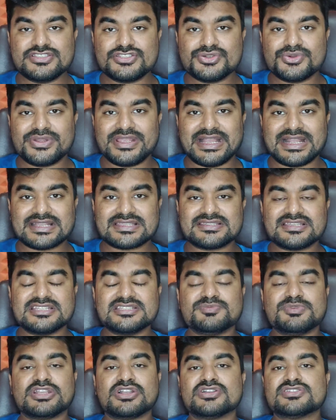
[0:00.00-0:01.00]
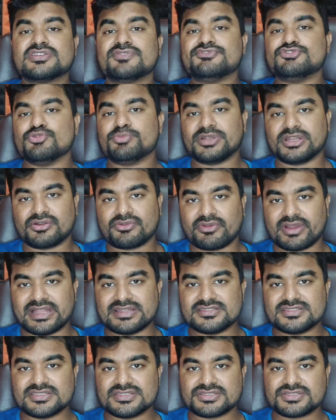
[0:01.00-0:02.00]
zodiac signs because of Jupiter
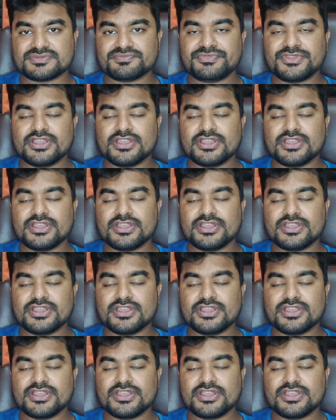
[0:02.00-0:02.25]
transit.